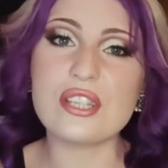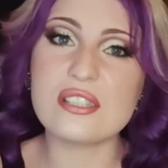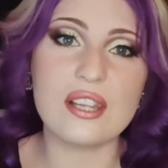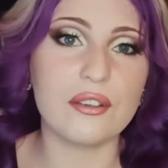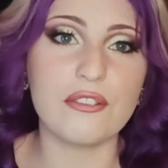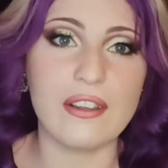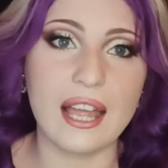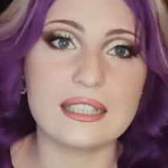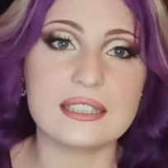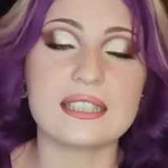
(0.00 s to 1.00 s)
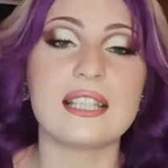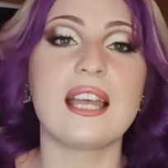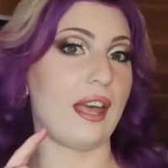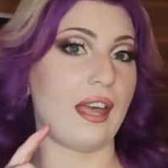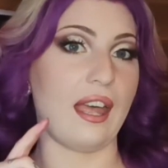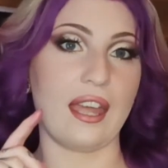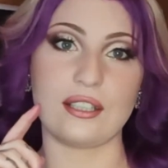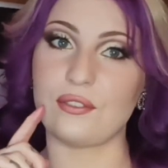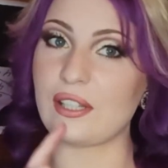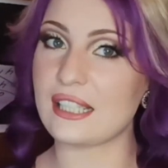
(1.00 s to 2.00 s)
is not flat,
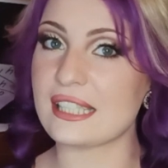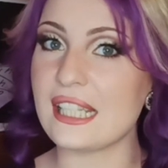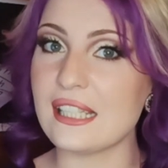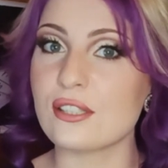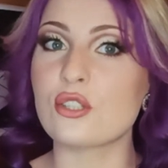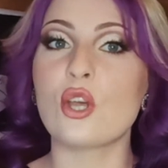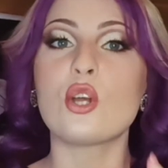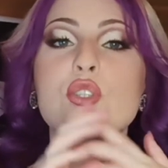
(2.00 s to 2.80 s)
and vaccines